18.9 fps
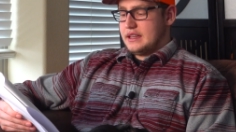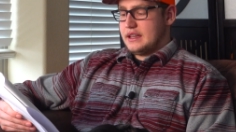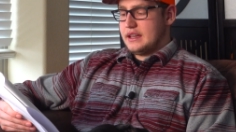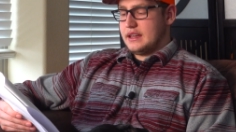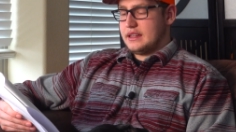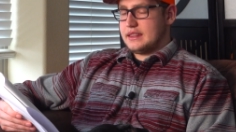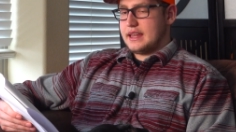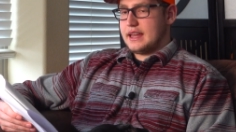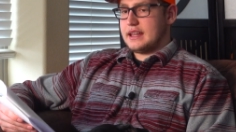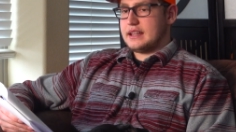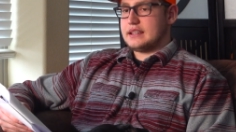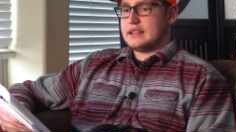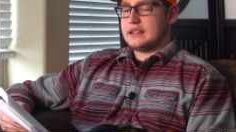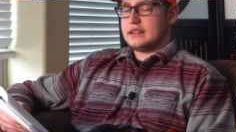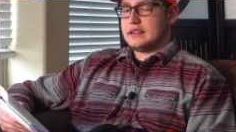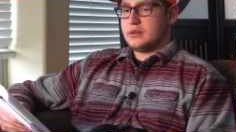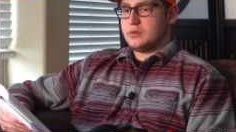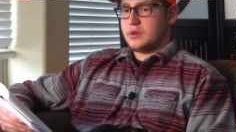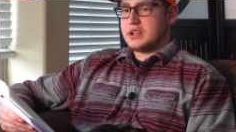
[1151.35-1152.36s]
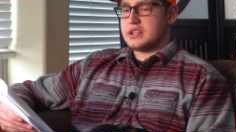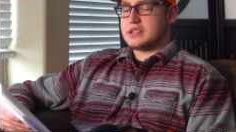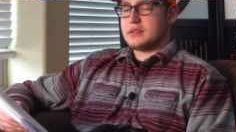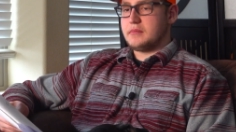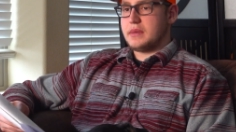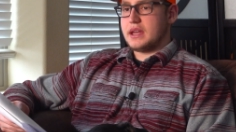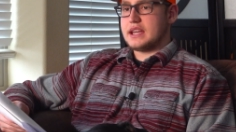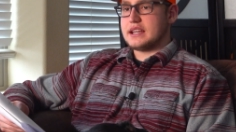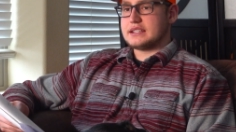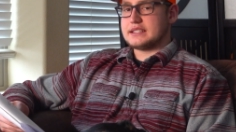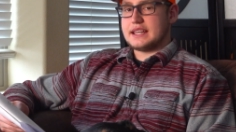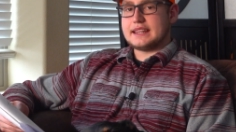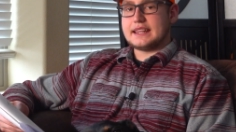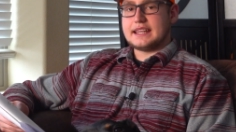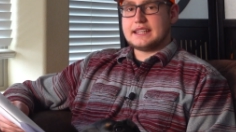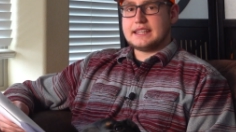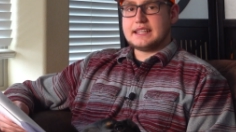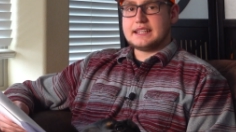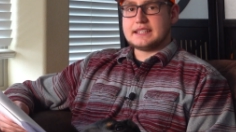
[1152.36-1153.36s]
The reason being is
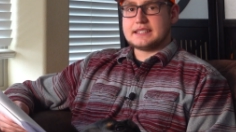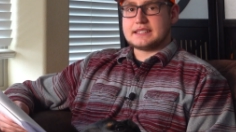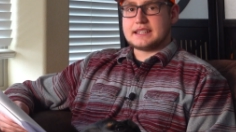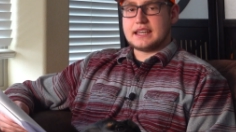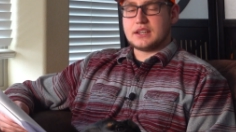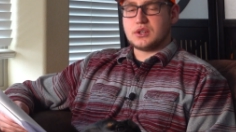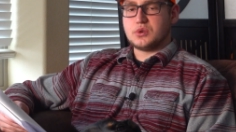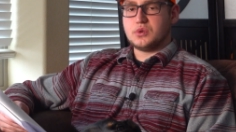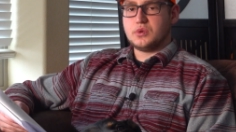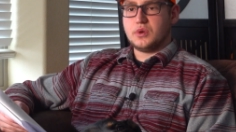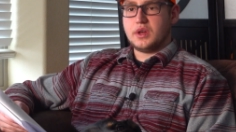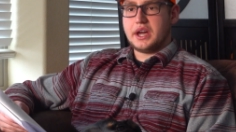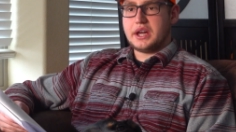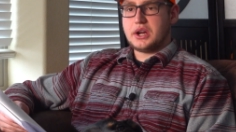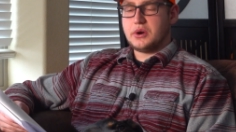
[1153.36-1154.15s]
that they need to stay cool.